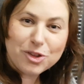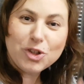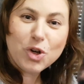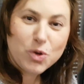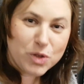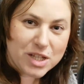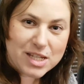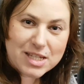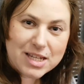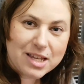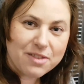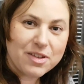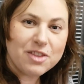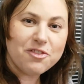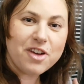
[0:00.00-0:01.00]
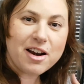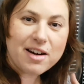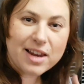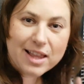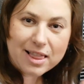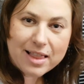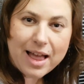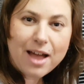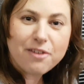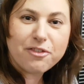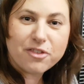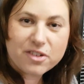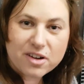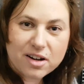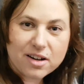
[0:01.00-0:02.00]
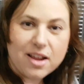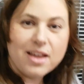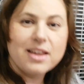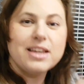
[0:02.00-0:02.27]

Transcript: noticing, with very little effort,